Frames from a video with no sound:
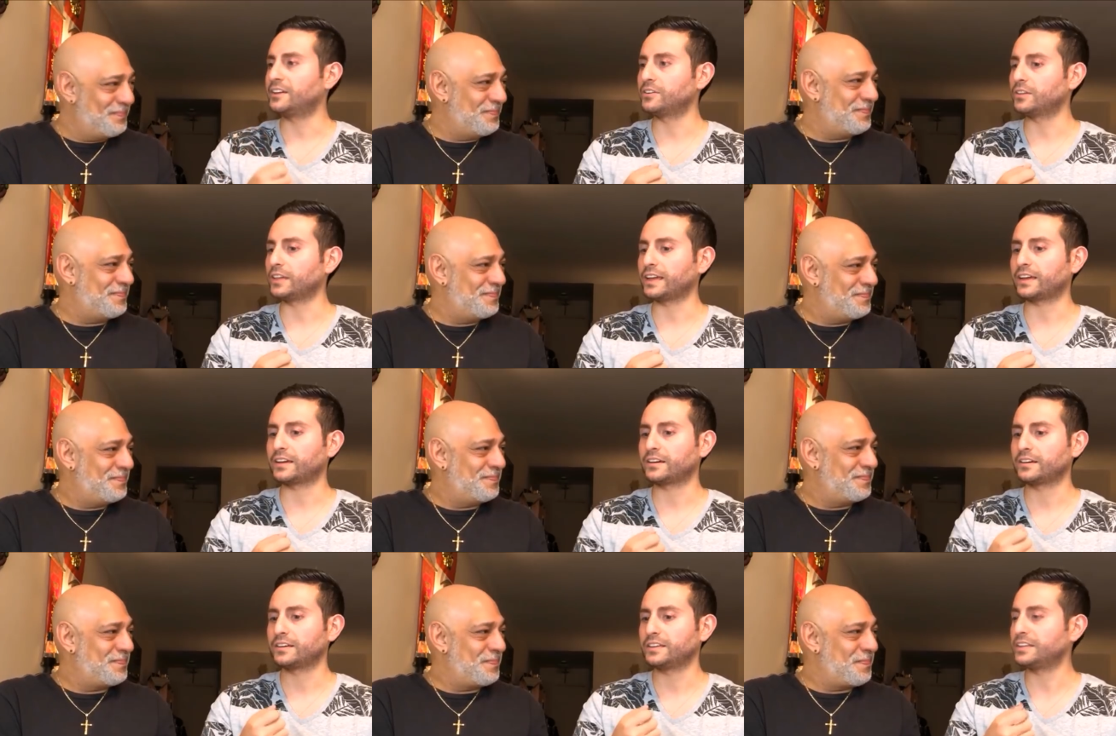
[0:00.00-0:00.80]
Speaker 1: and you're like,
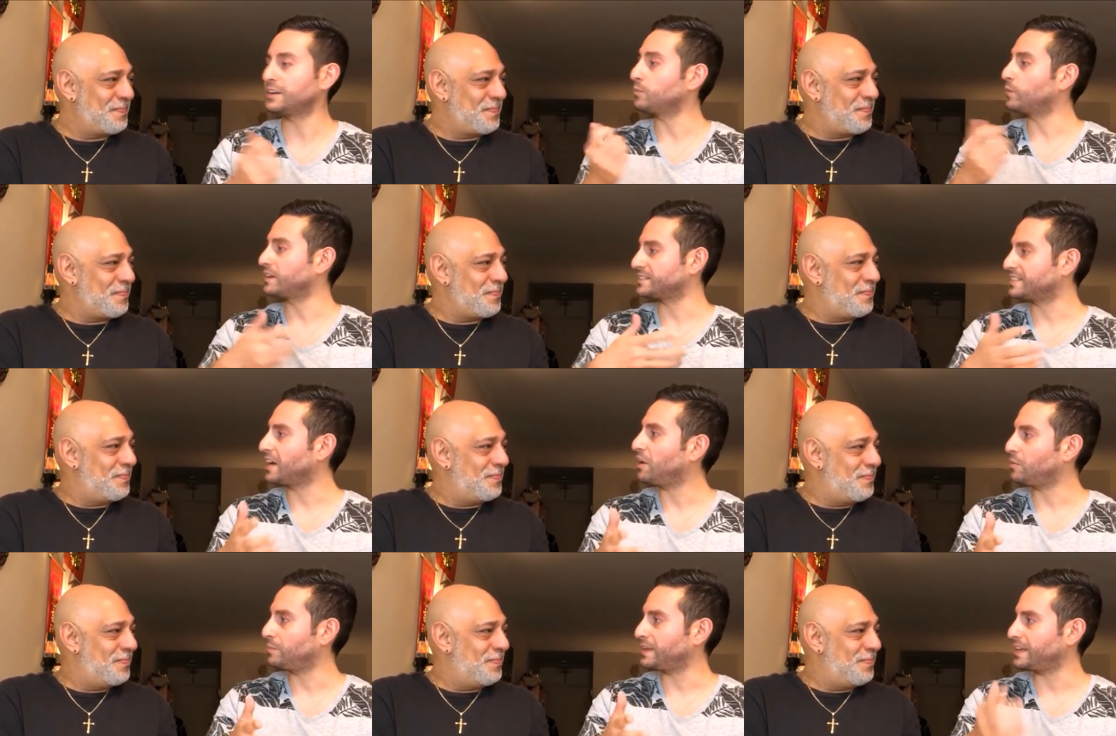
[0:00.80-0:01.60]
"You didn't want to
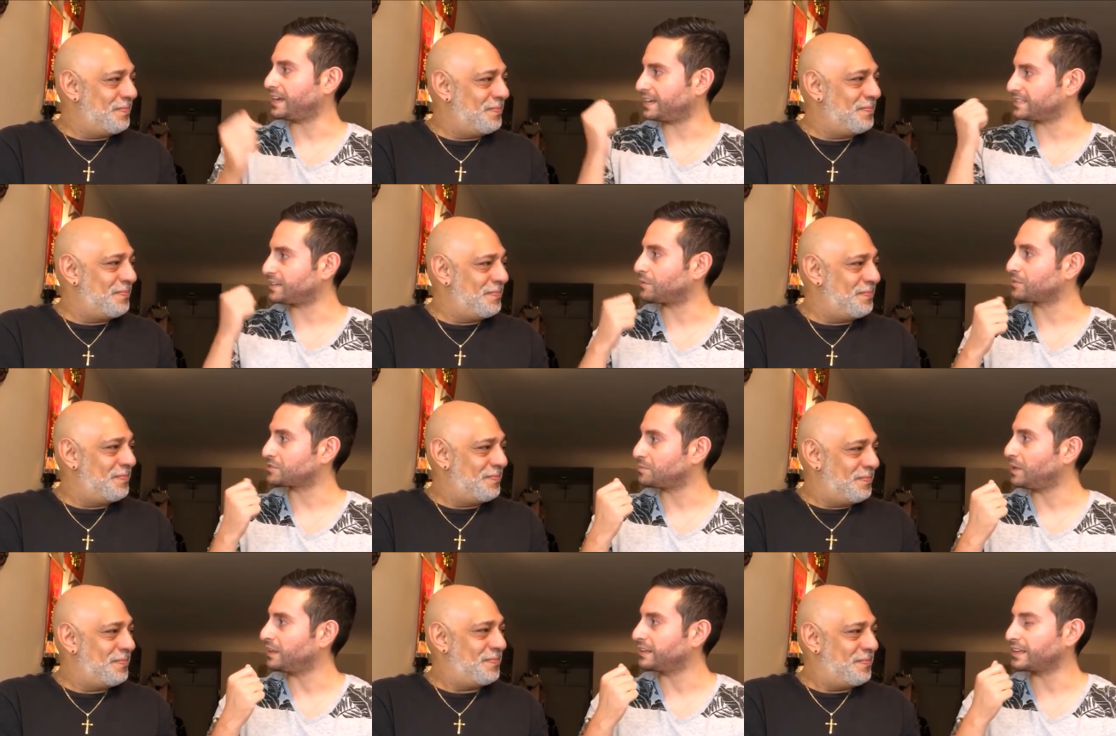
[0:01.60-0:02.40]
tell me as I was
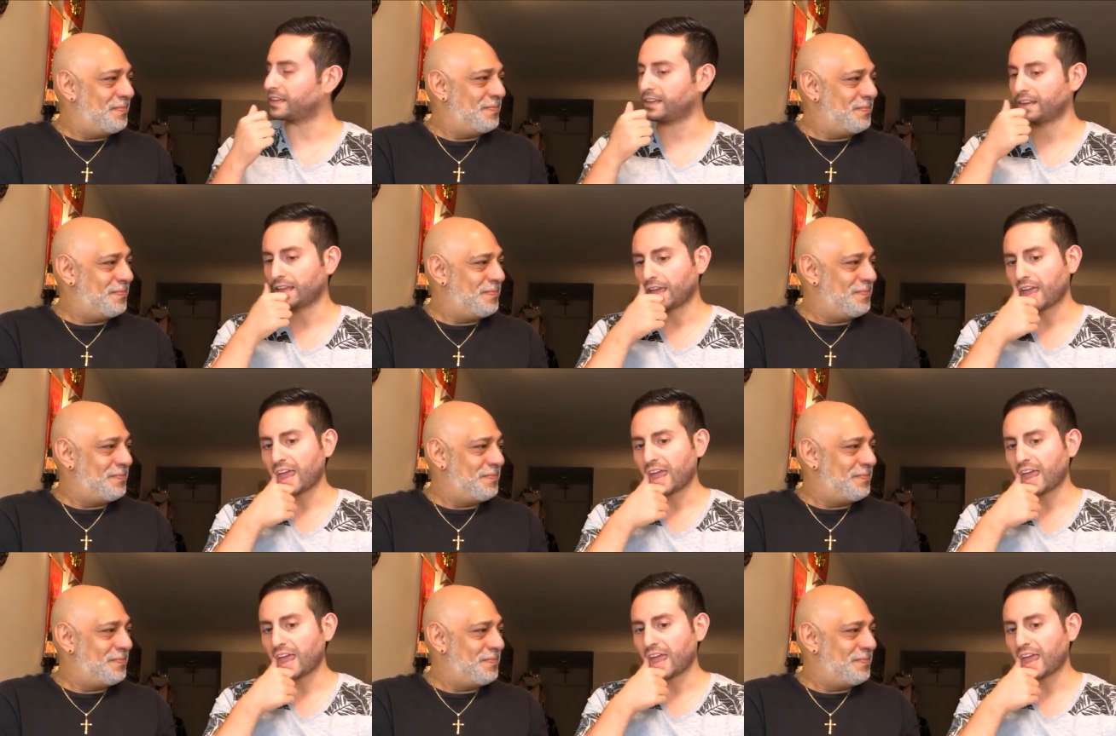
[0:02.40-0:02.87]
smelling it."